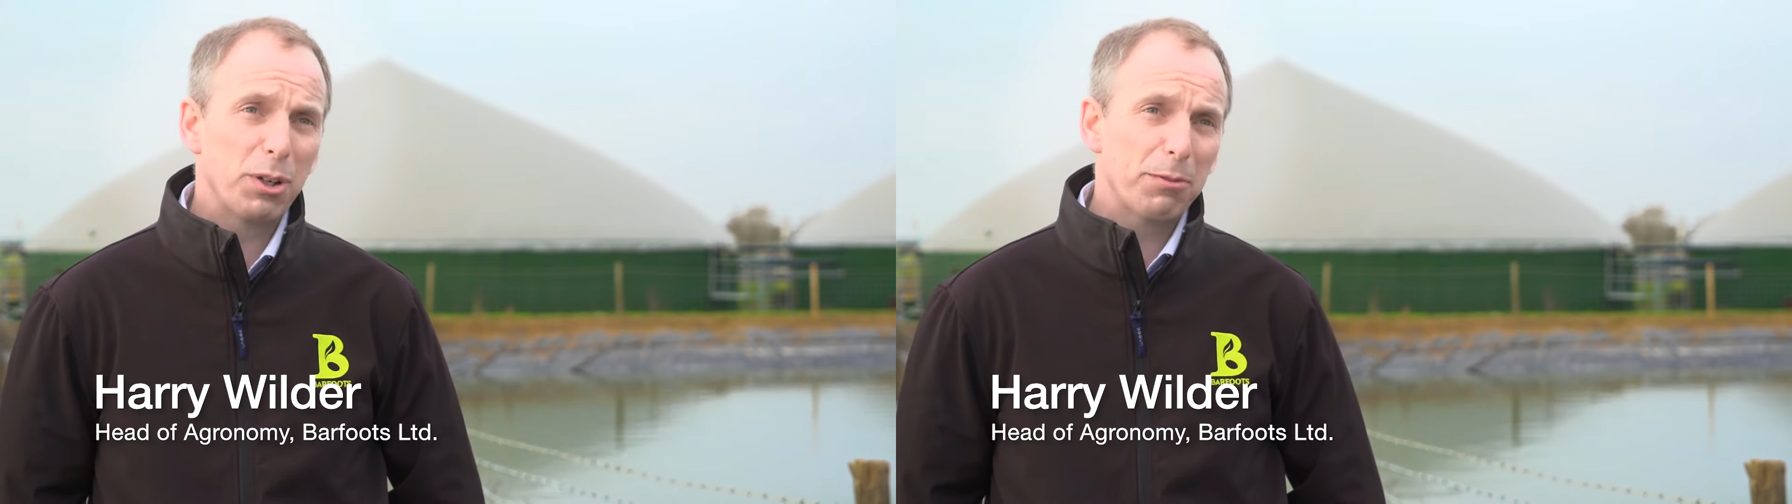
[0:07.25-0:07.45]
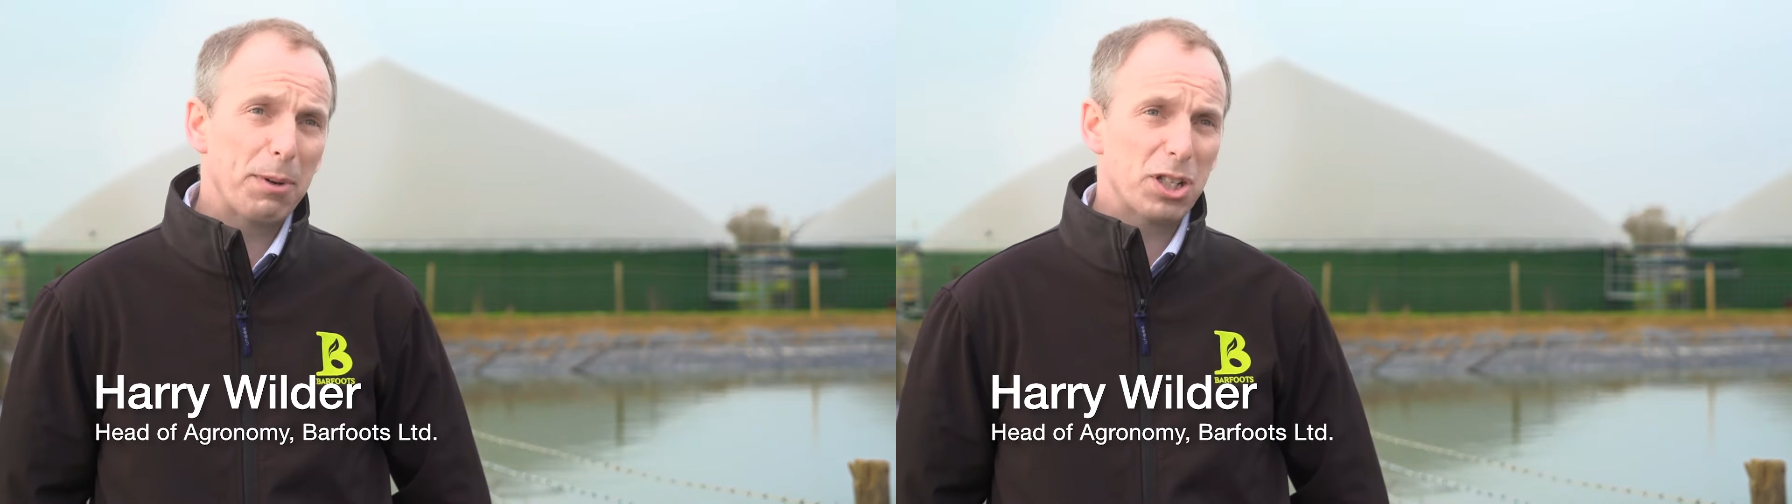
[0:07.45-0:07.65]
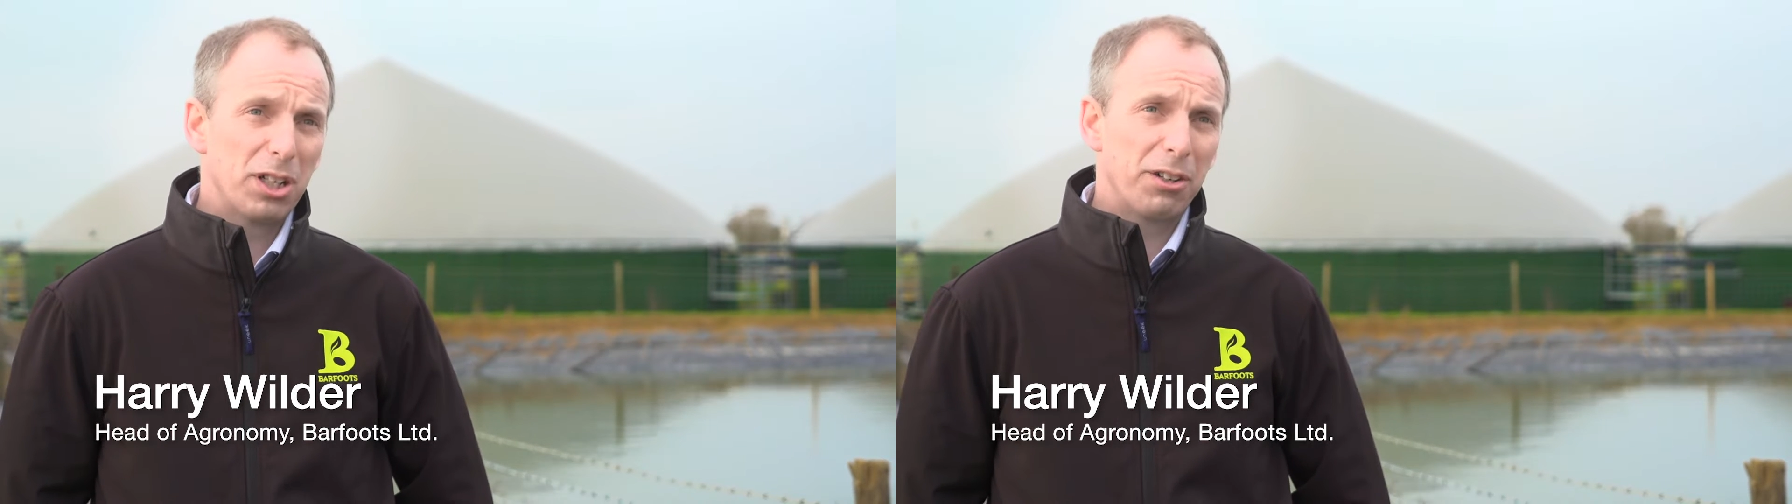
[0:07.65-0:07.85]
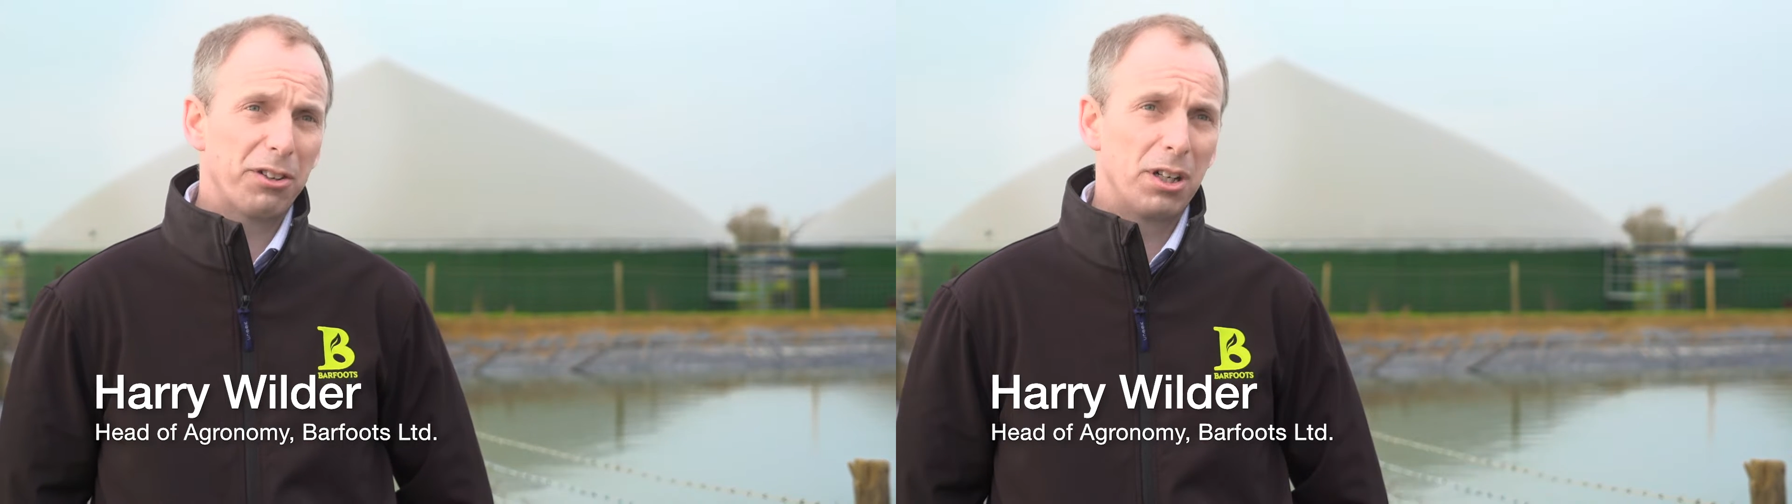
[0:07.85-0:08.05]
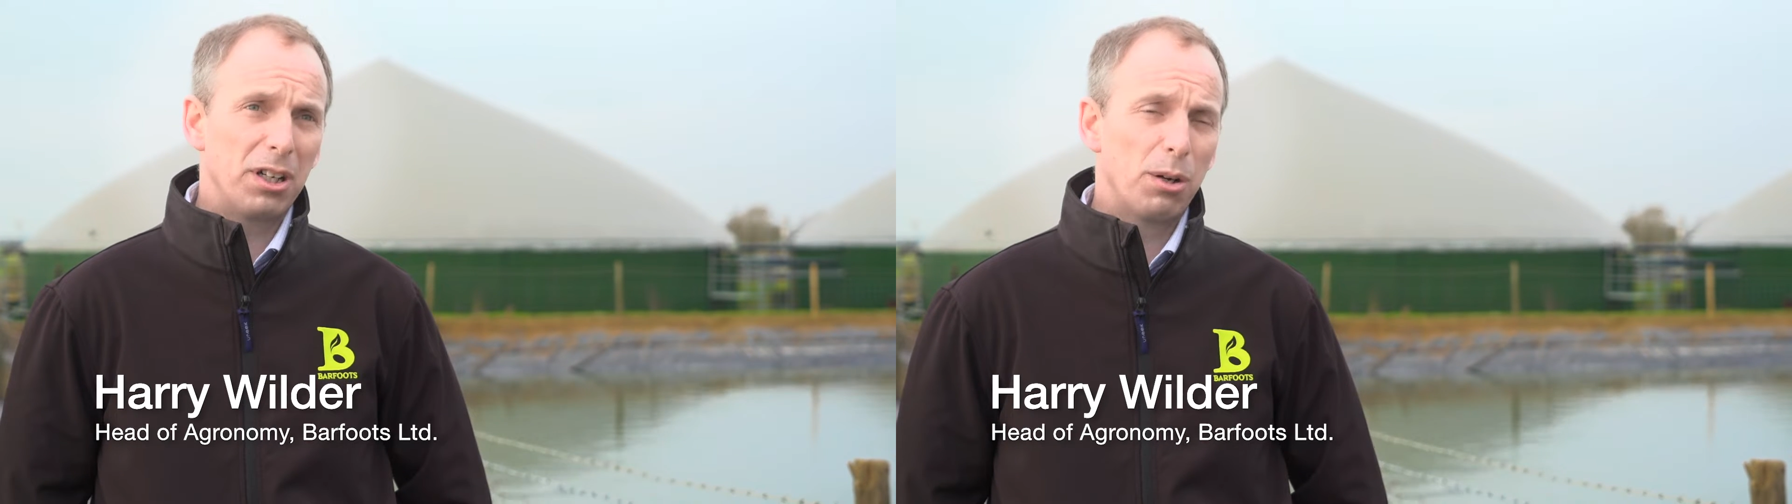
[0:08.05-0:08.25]
We
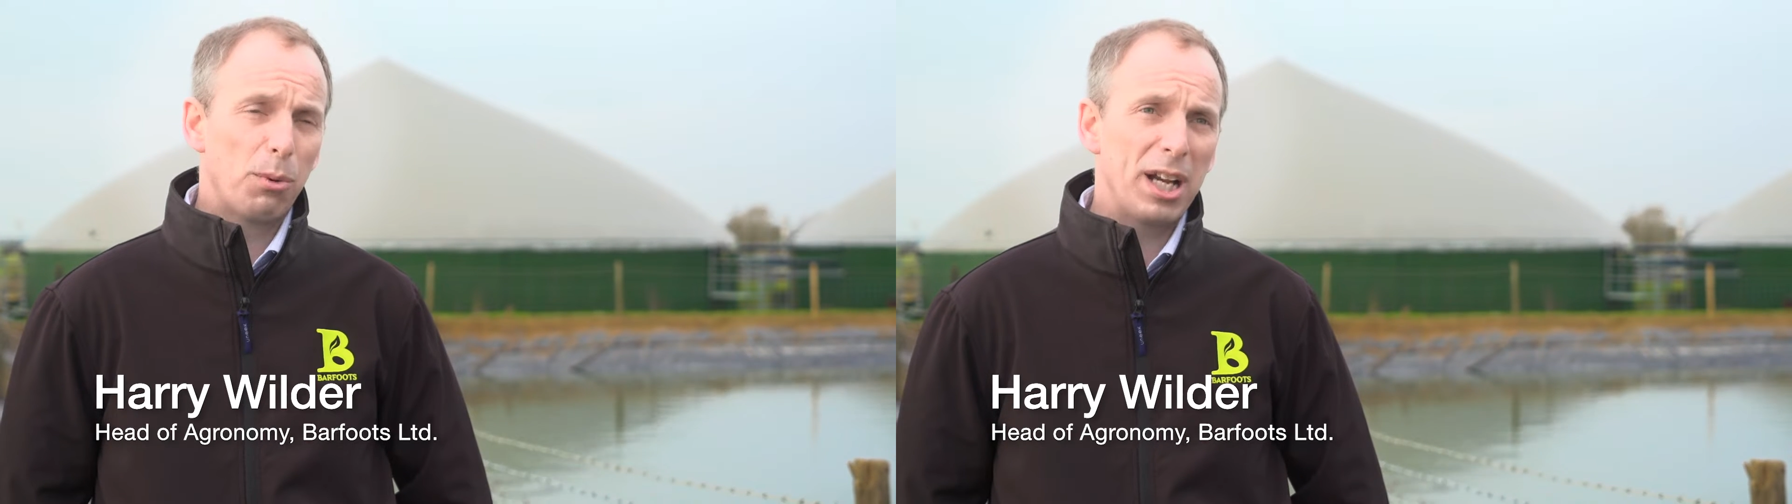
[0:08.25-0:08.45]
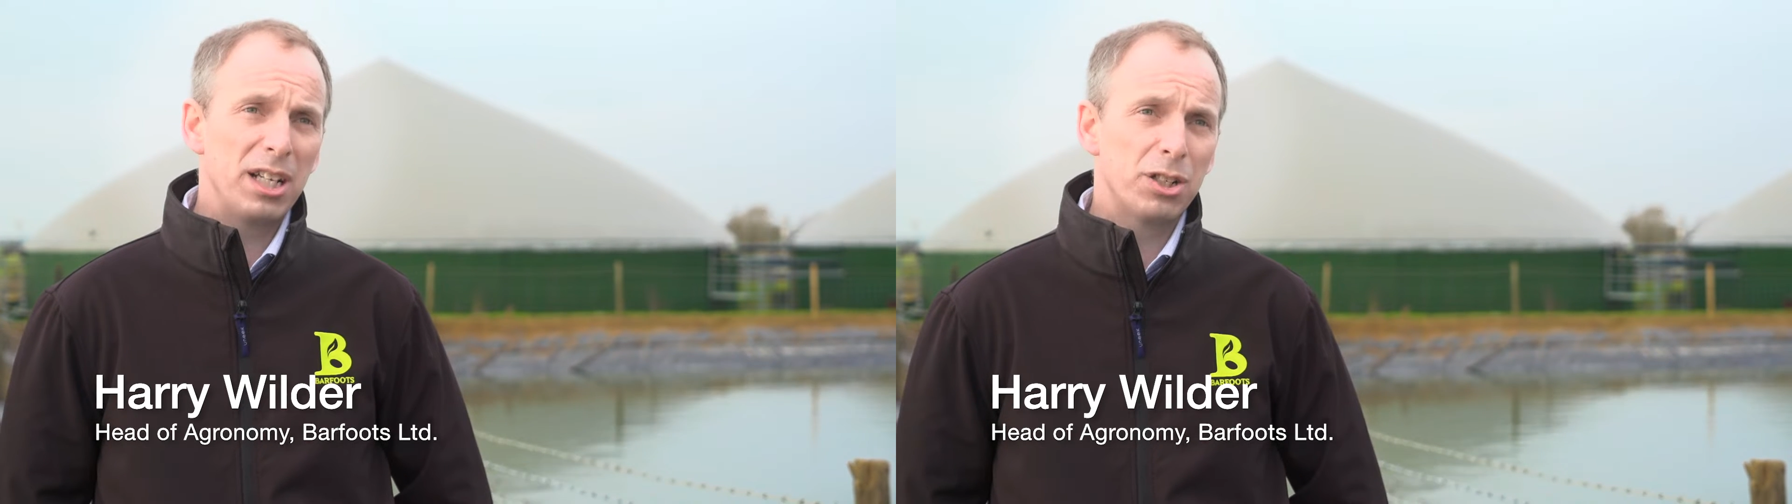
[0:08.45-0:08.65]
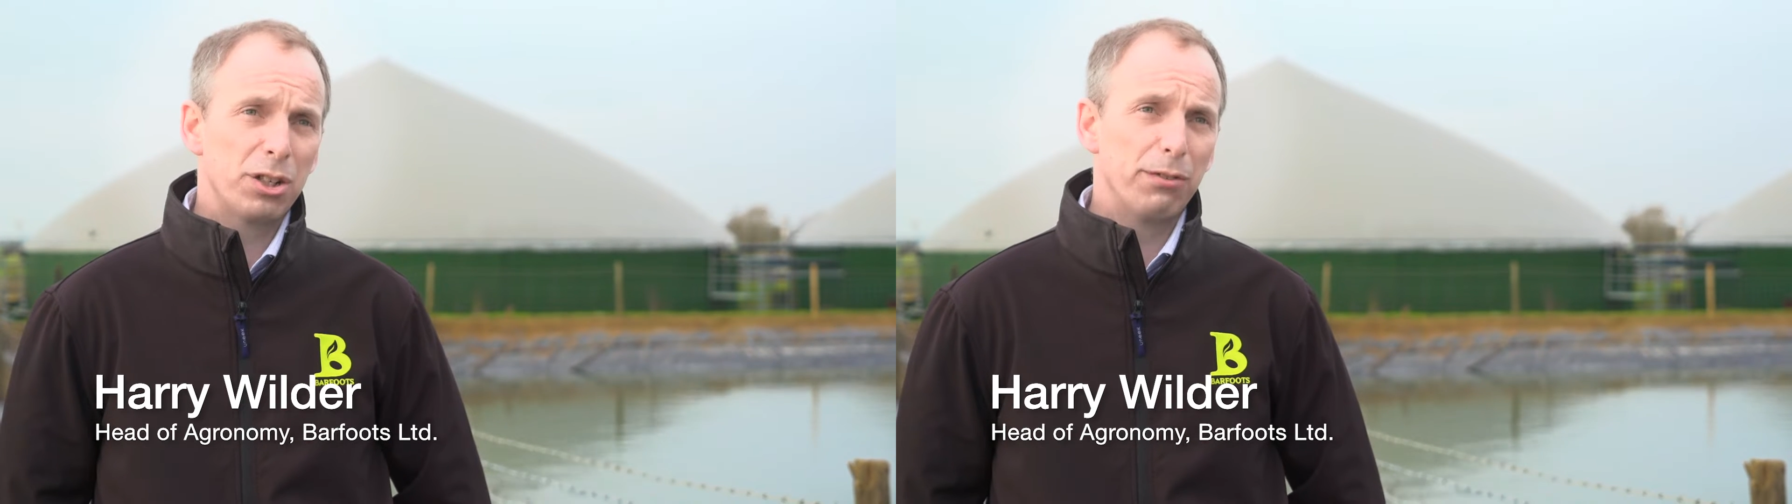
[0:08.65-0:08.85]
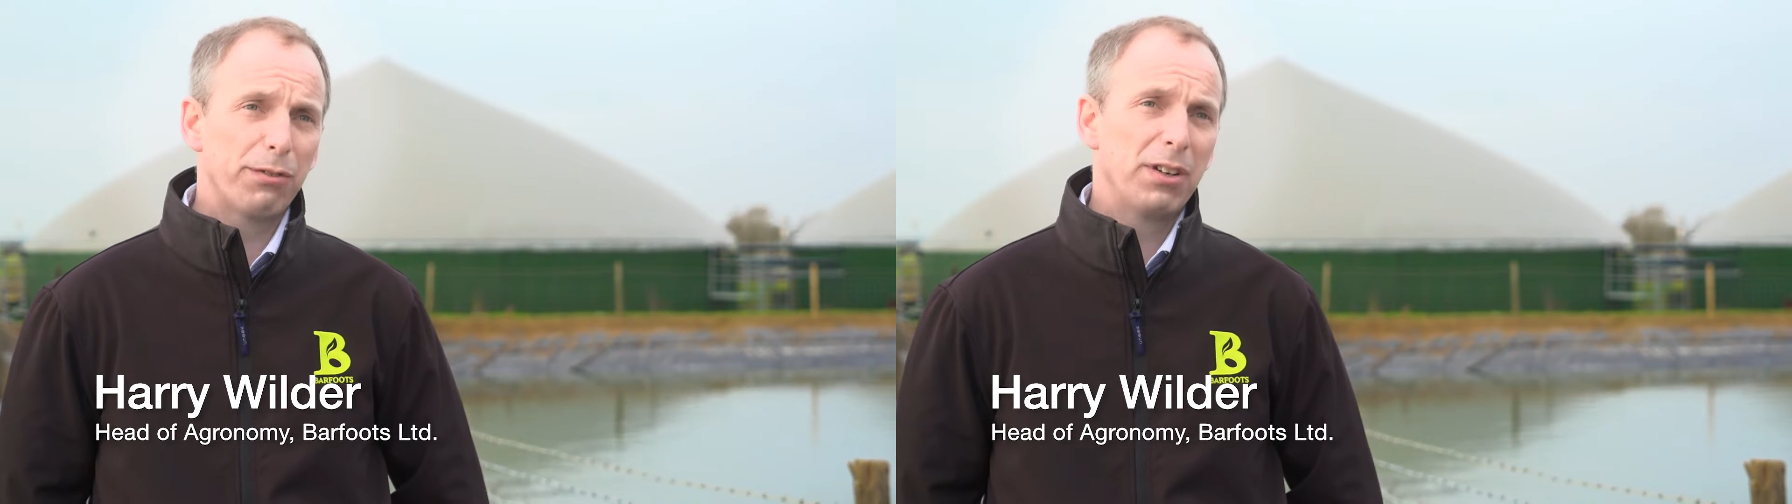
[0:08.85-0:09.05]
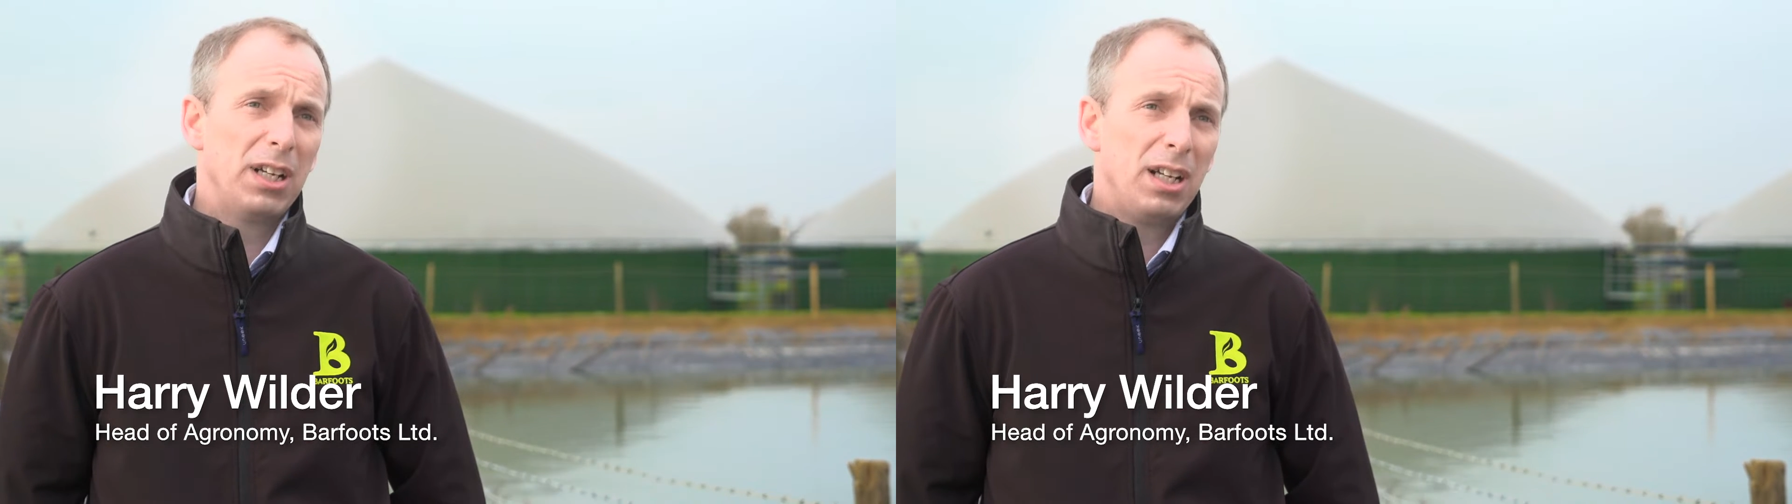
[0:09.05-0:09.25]
specialise in a range of